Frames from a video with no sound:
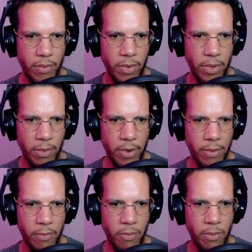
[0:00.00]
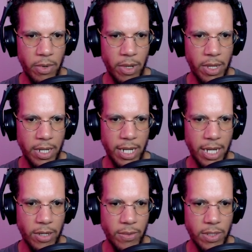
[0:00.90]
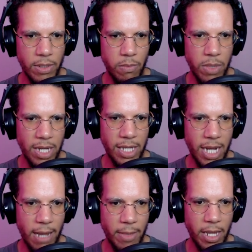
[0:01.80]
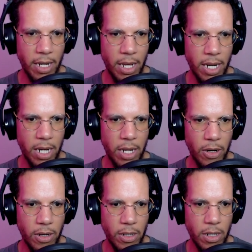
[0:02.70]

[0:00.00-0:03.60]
You are really taking your sweet time getting on in here.